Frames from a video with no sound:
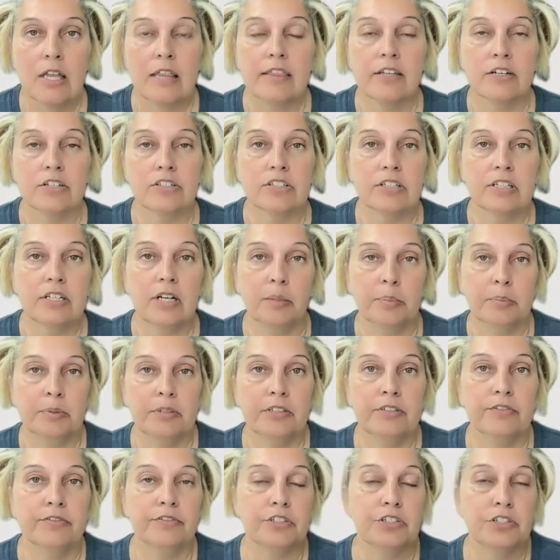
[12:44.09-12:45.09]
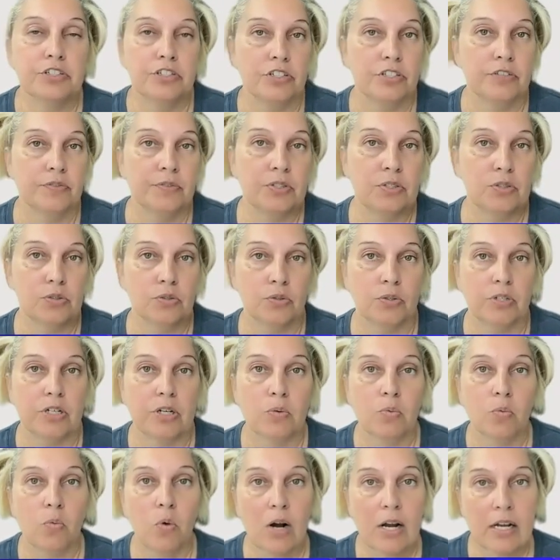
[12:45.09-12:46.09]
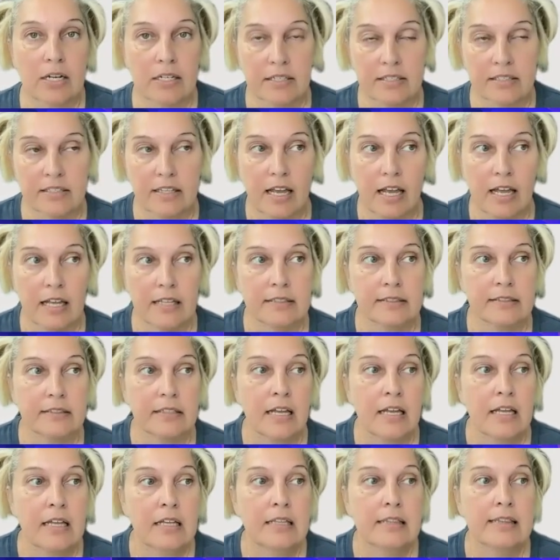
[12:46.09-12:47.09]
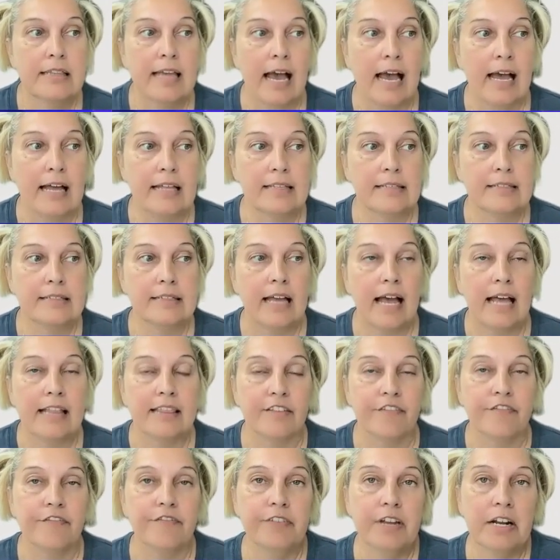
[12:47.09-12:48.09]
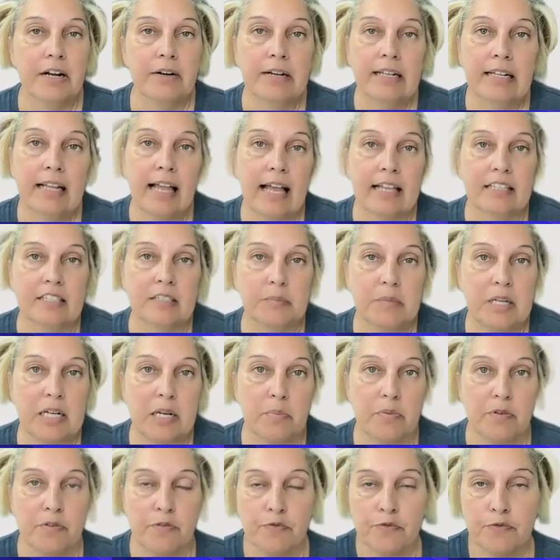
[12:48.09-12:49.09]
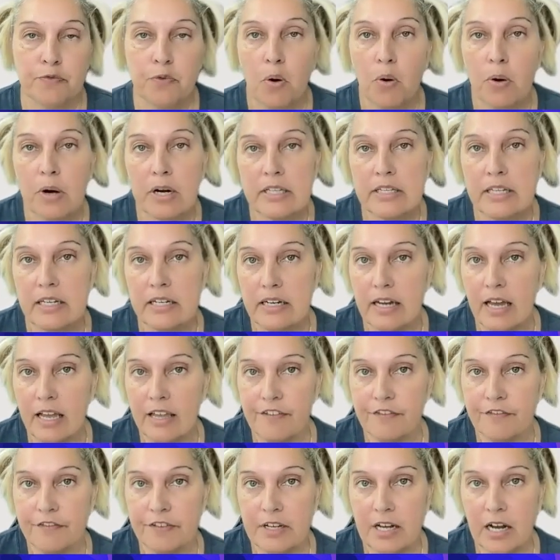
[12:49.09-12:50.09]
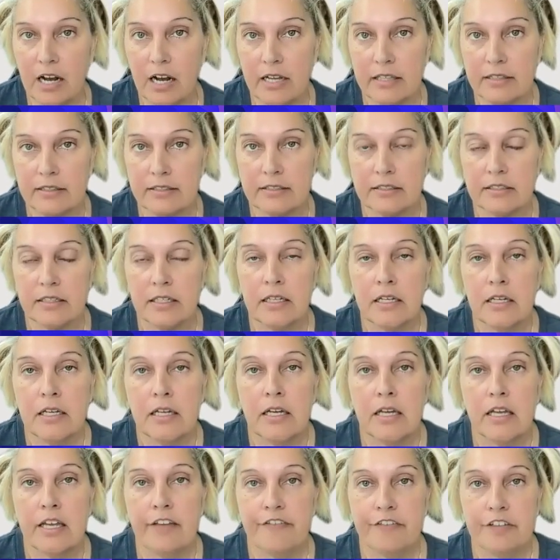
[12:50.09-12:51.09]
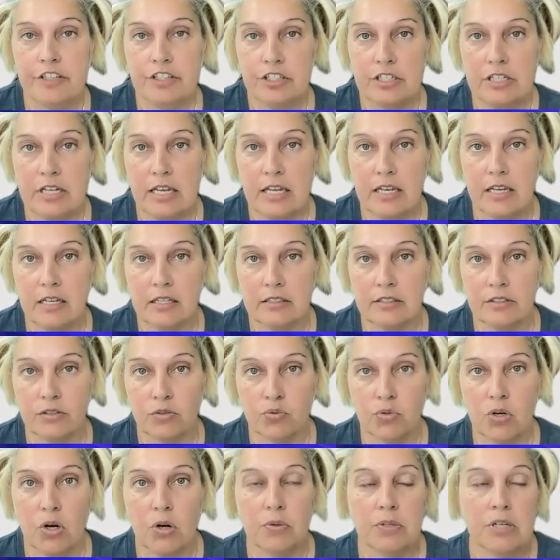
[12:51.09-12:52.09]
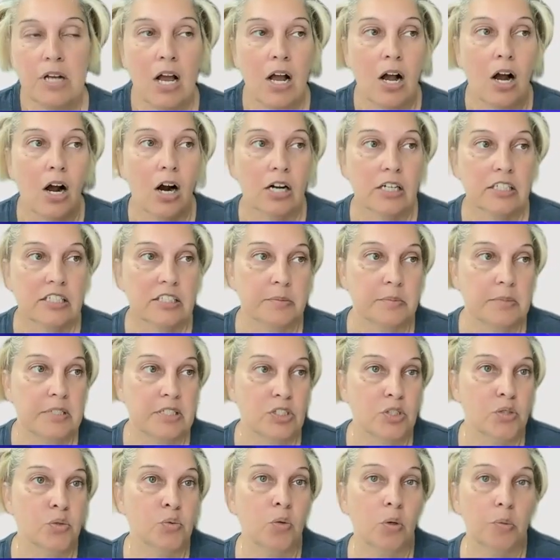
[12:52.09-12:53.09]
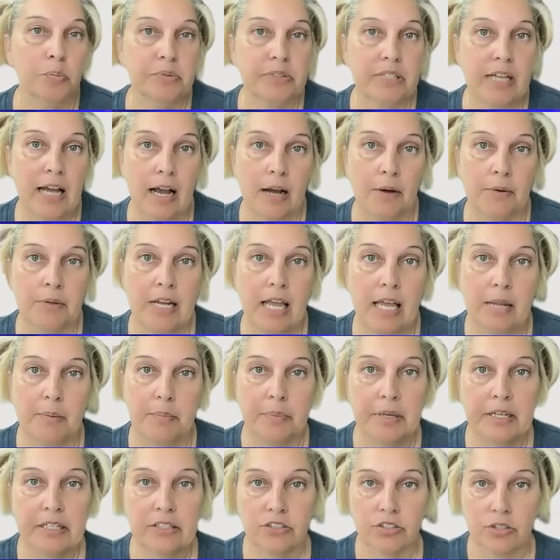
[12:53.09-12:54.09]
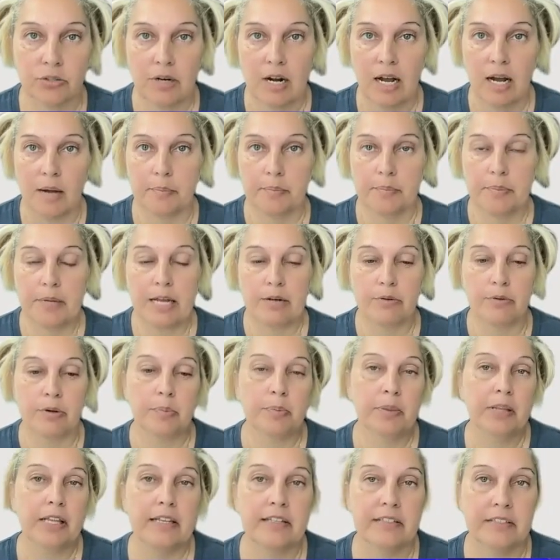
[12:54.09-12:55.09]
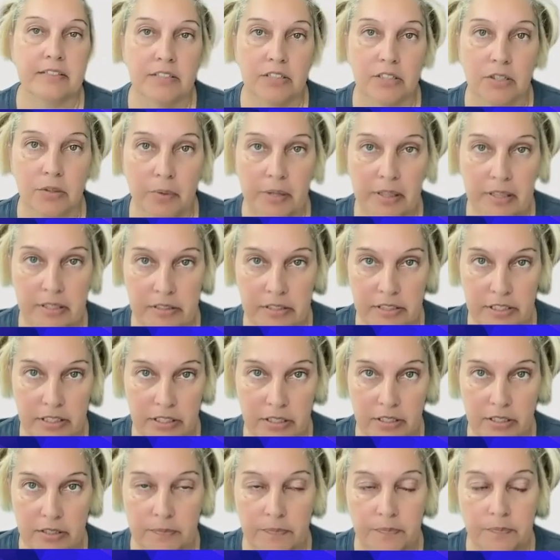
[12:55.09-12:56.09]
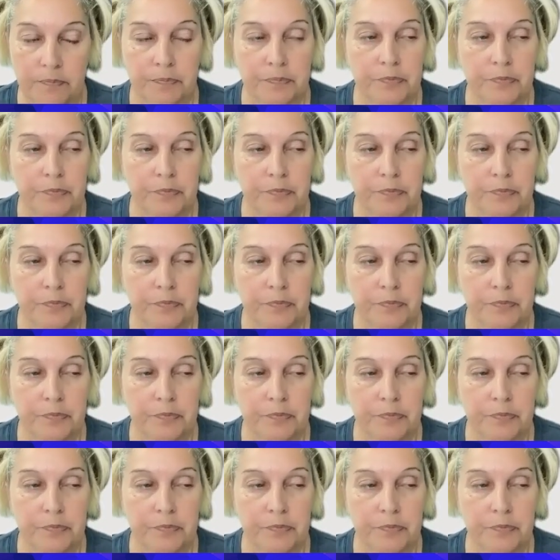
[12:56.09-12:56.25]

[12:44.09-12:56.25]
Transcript: There's a couple of versions of the story. One says that at the very last minute before the knife cut Iphigenia's throat, Artemis swooped down and picked her up and replaced her with a deer.